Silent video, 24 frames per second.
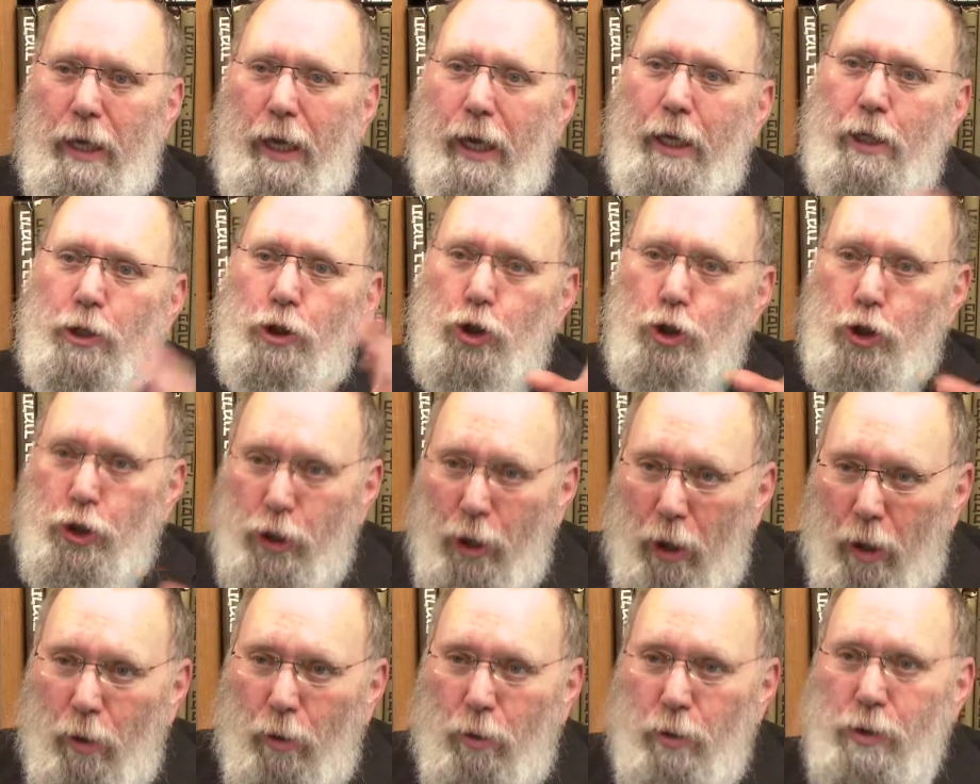It
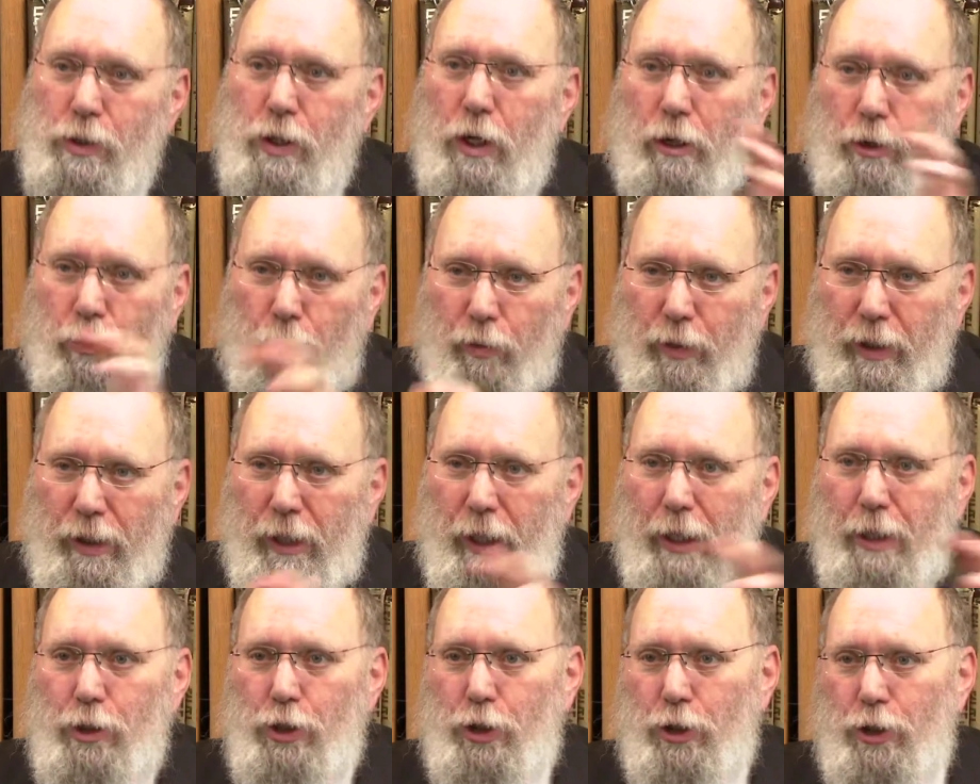shows on a
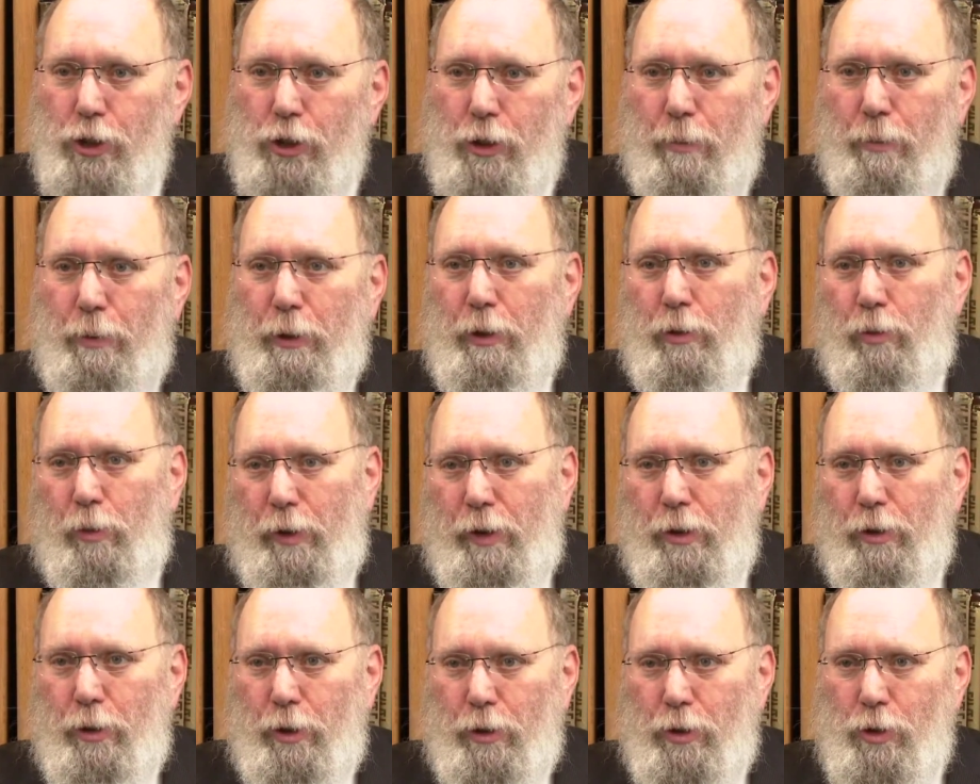relationship
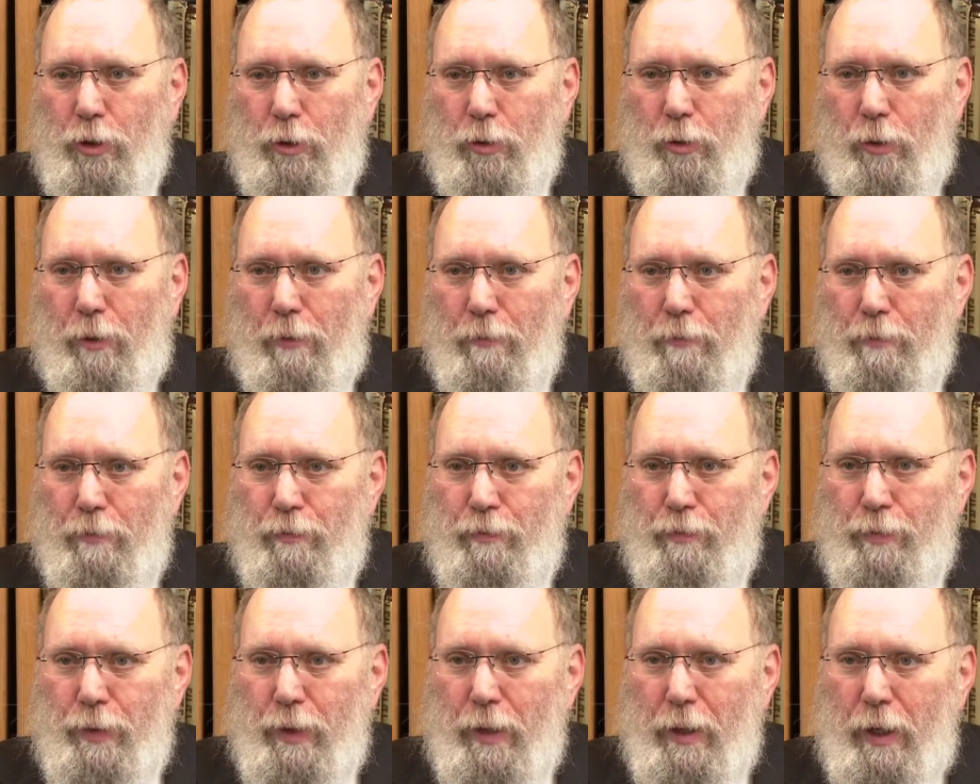between the two.
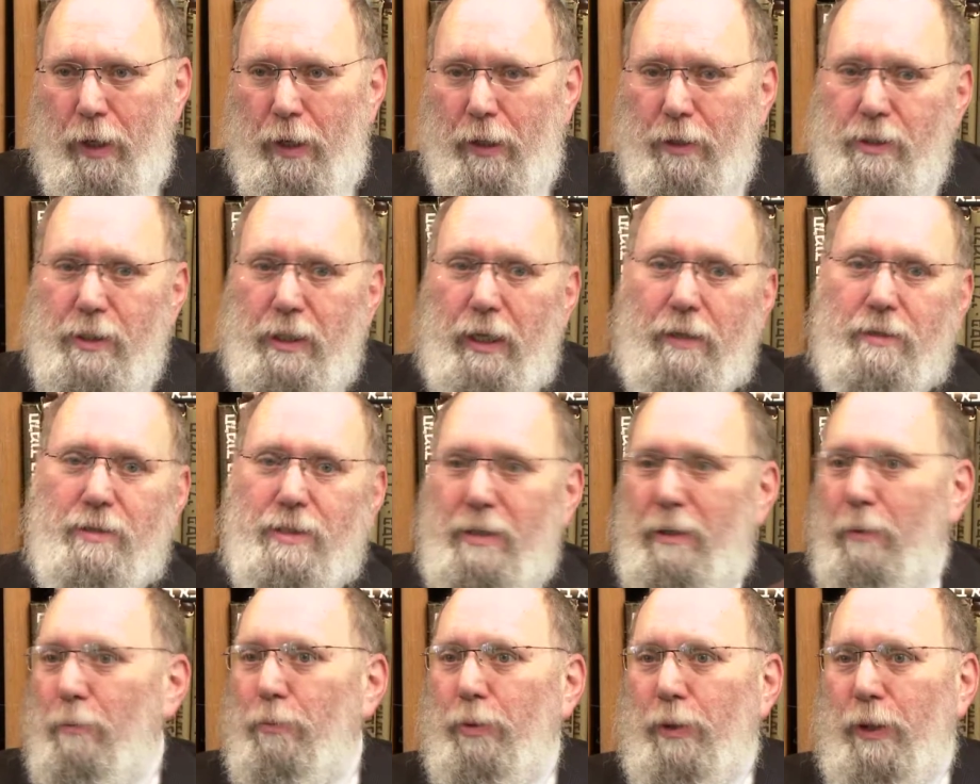It's not
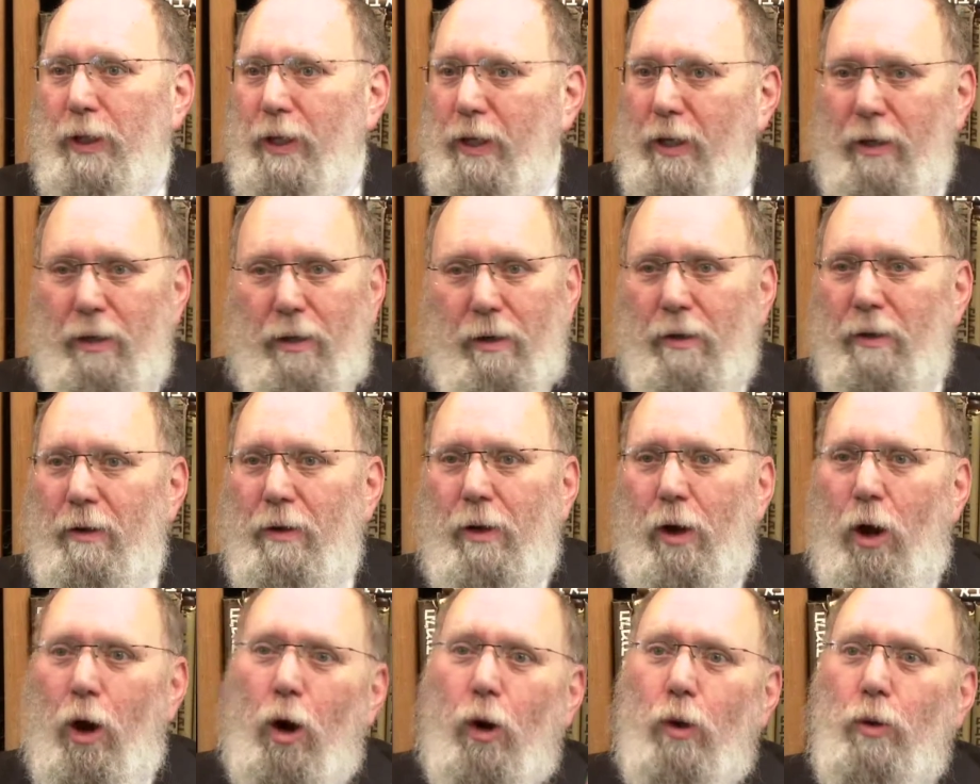simply,
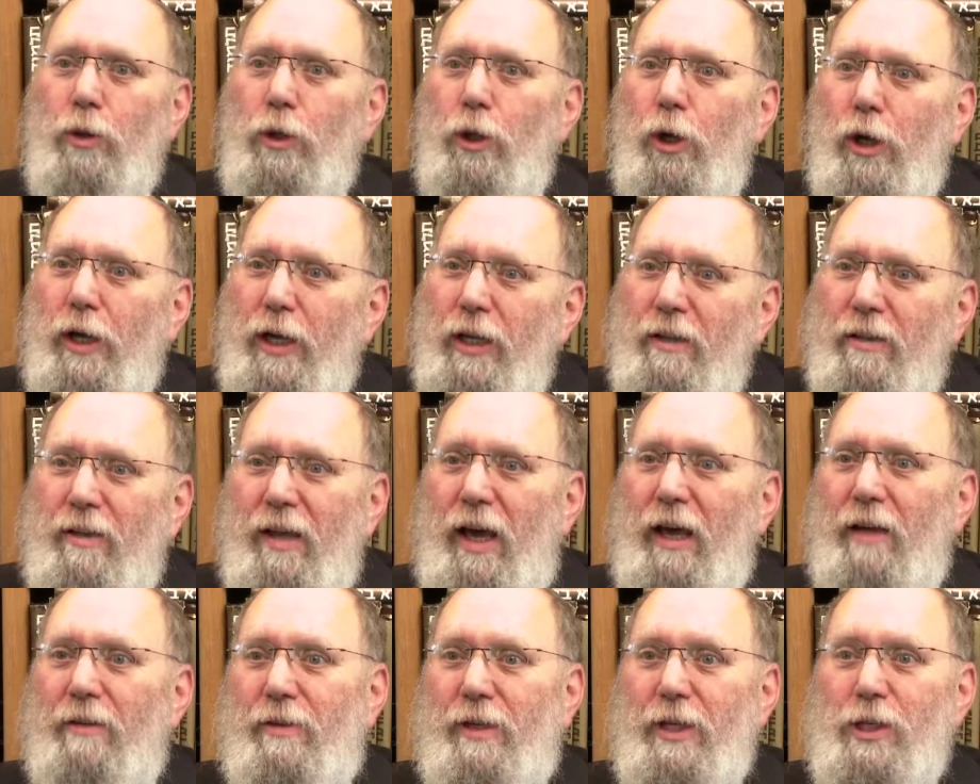oh, look at
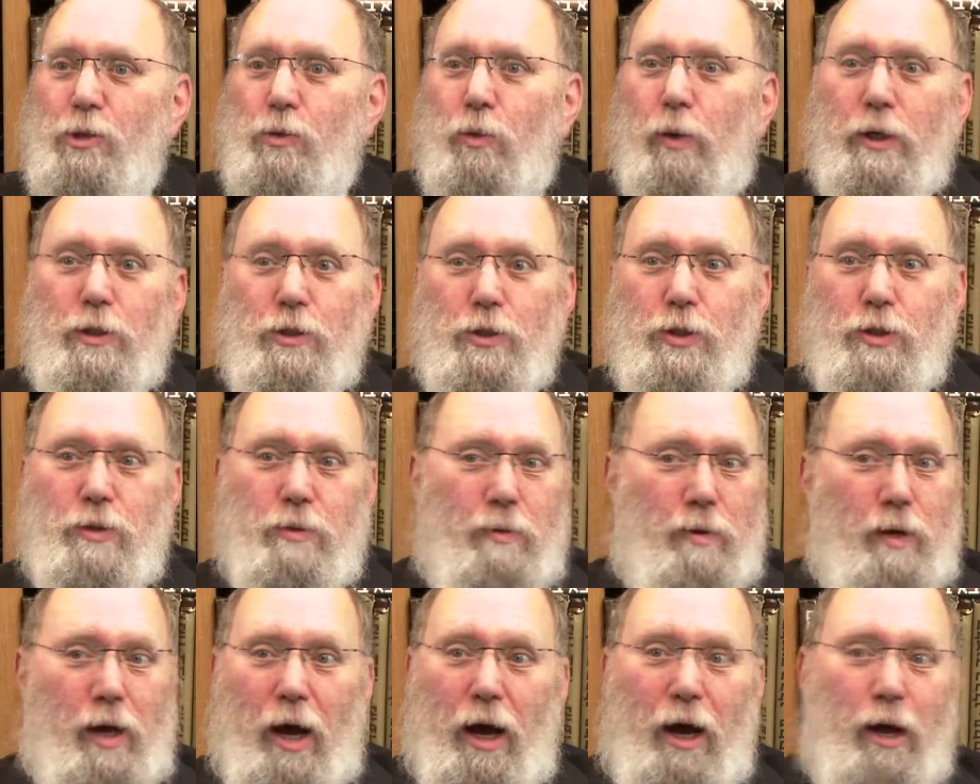that, this one's
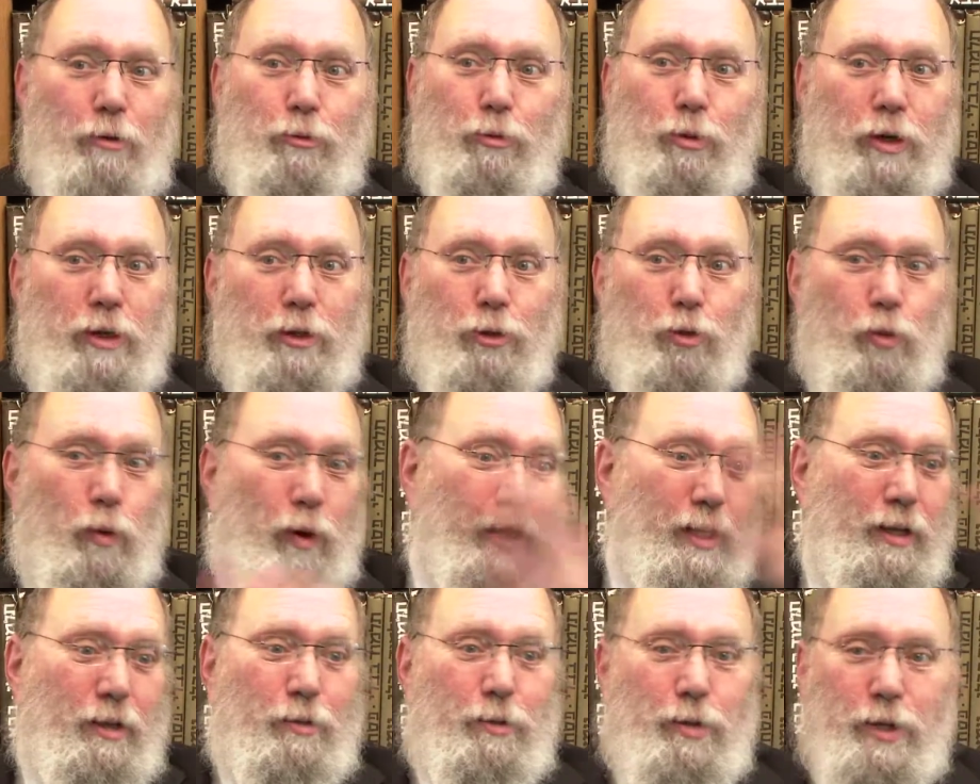
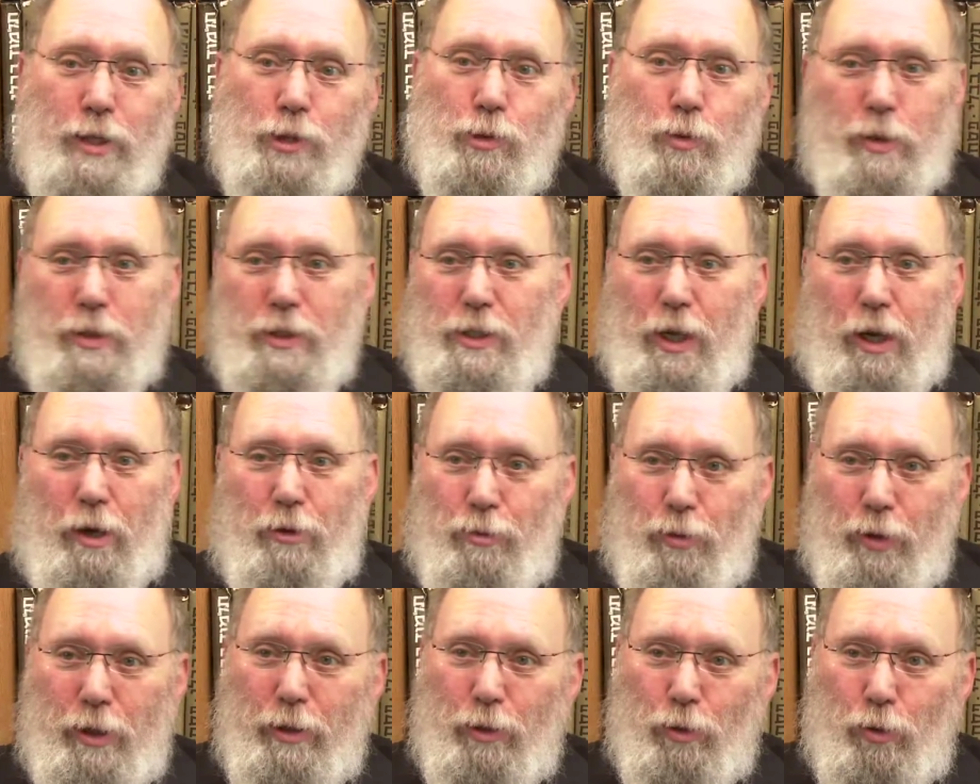120 and this one's
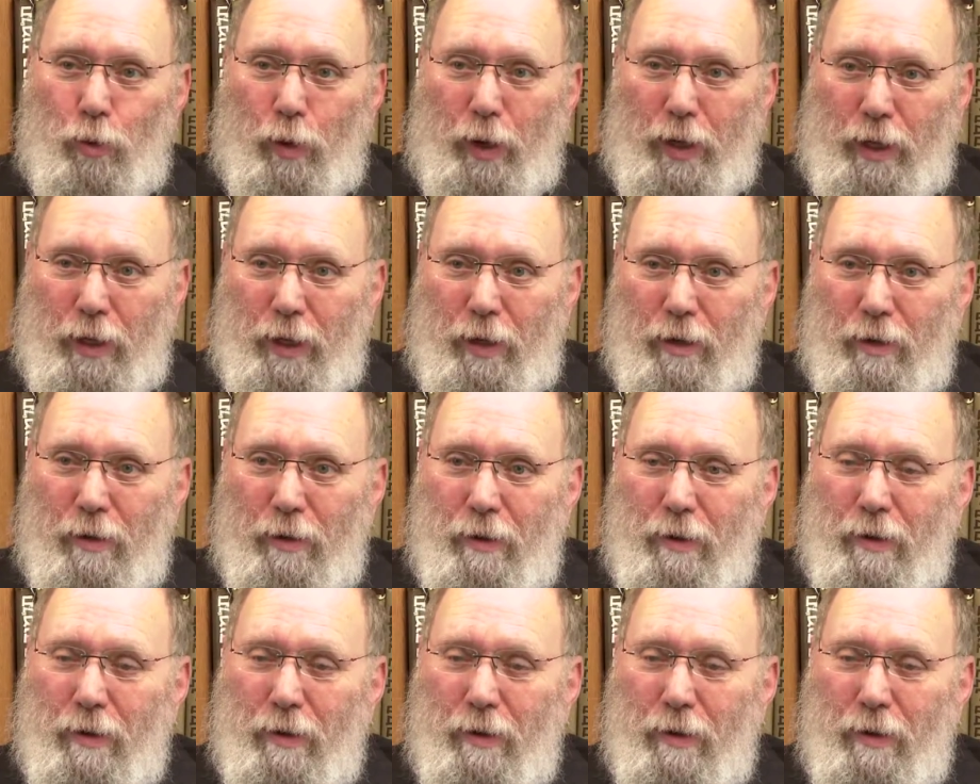120.